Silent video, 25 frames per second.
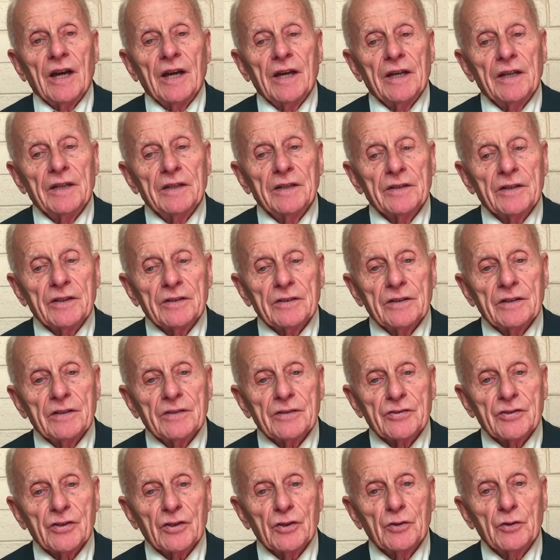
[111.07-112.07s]
and
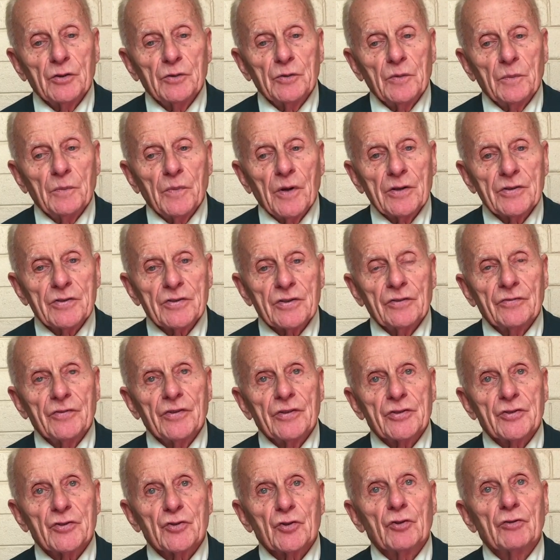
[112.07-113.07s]
so most of the
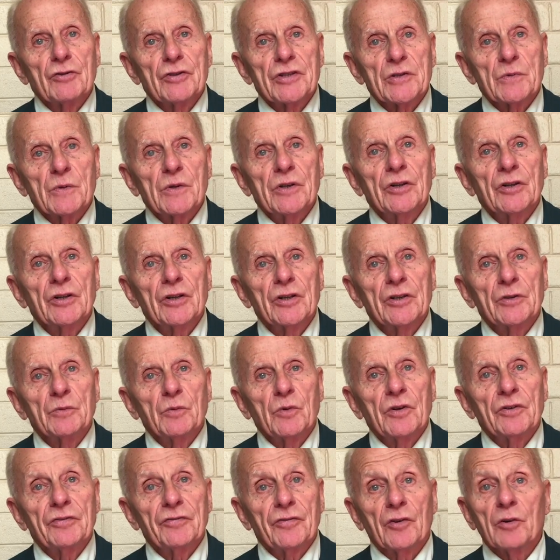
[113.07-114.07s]
stories we heard
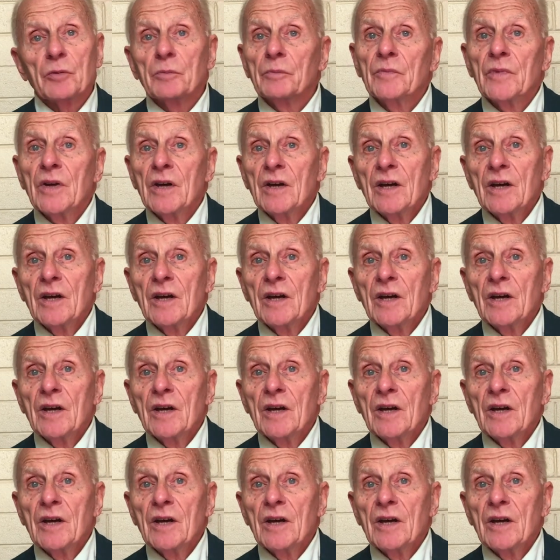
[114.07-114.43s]
were from